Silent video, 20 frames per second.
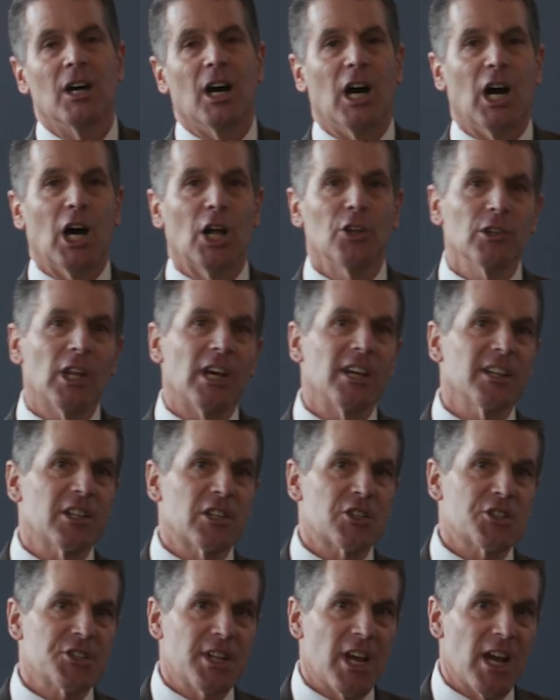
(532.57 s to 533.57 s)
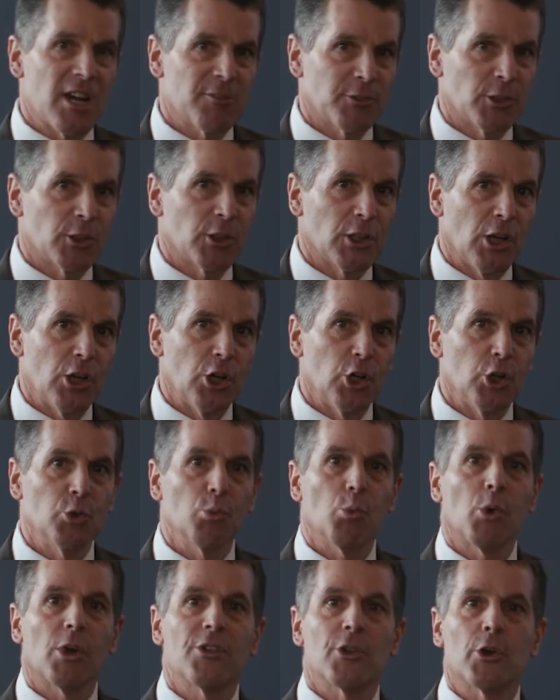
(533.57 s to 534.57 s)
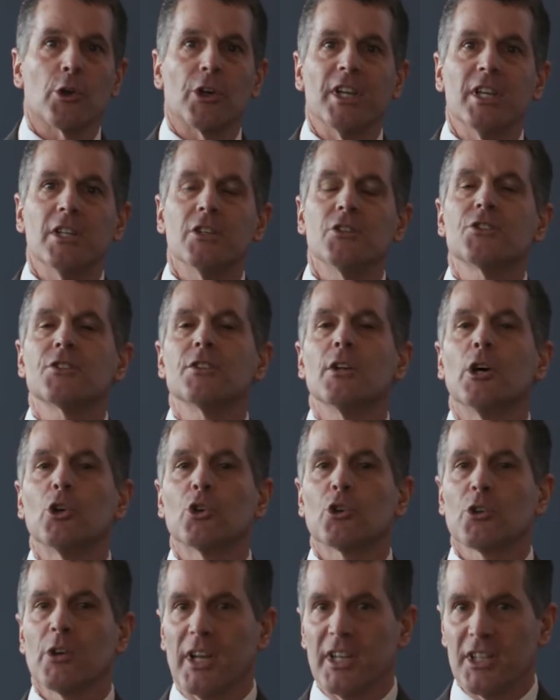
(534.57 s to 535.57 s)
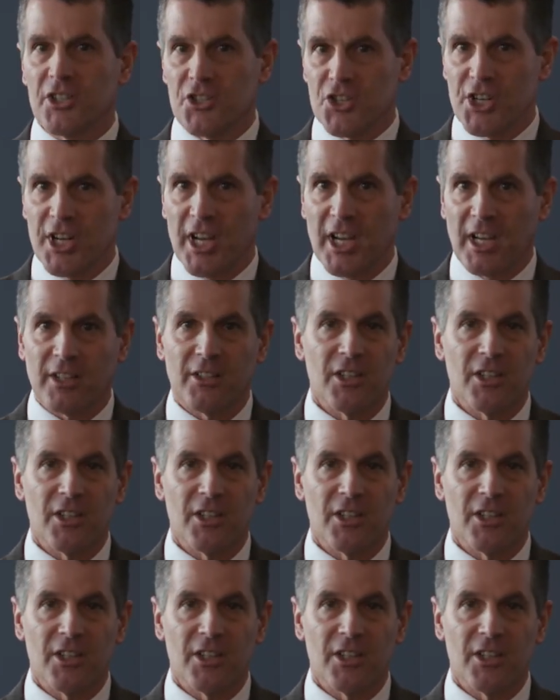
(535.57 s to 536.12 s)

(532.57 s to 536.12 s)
Unlike the Stafford loan, where there is no credit check,